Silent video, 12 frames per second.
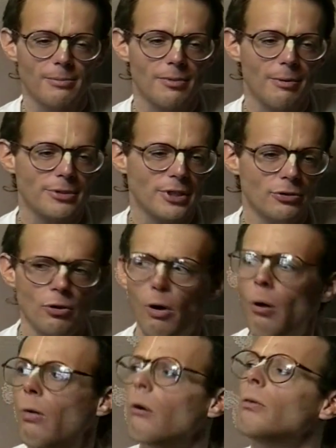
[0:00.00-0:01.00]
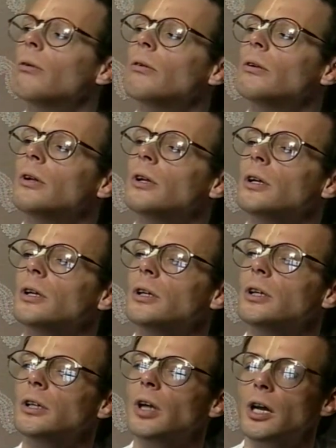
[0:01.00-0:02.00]
Prabhupada said, no,
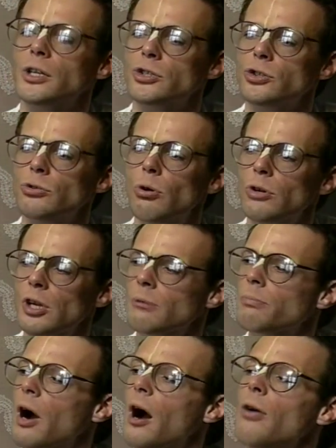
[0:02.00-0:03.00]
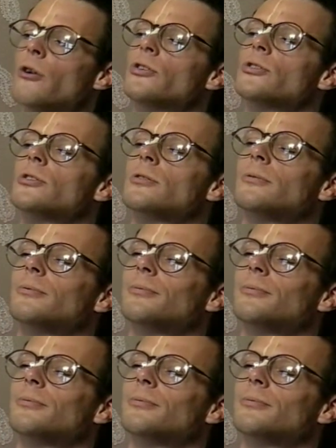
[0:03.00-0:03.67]
he has yogic powers.